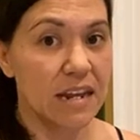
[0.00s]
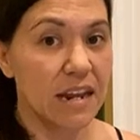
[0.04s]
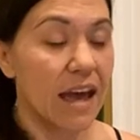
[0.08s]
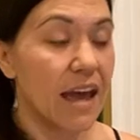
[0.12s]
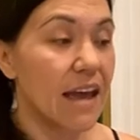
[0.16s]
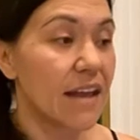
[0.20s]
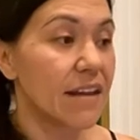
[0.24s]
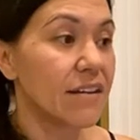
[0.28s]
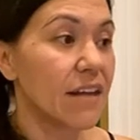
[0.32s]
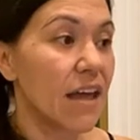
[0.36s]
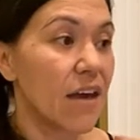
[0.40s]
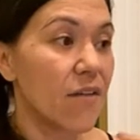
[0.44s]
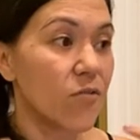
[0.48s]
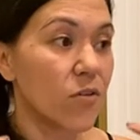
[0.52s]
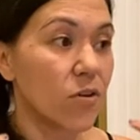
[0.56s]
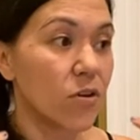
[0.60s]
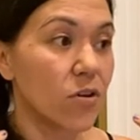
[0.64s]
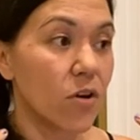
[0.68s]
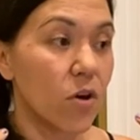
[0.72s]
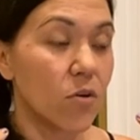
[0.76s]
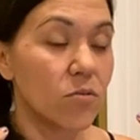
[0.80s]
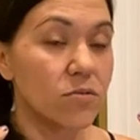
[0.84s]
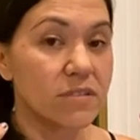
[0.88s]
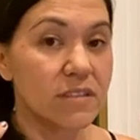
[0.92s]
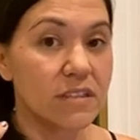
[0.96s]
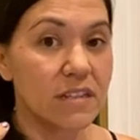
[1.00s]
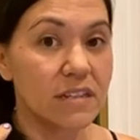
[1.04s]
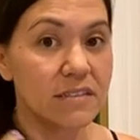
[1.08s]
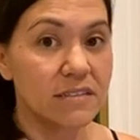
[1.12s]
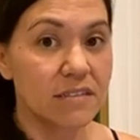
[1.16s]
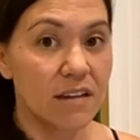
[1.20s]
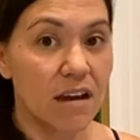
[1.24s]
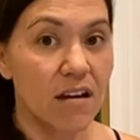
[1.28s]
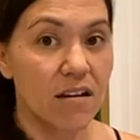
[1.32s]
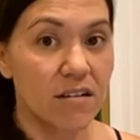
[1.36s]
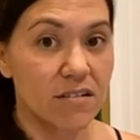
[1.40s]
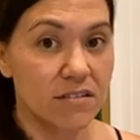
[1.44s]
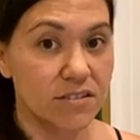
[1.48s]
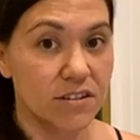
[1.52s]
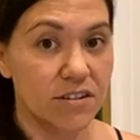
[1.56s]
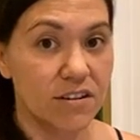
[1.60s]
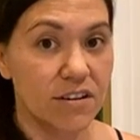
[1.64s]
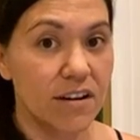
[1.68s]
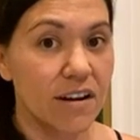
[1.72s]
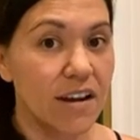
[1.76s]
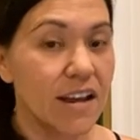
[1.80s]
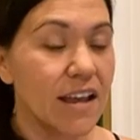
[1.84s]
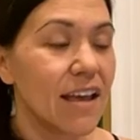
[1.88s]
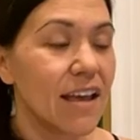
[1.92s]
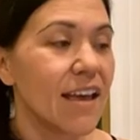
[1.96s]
I never go to the doctor.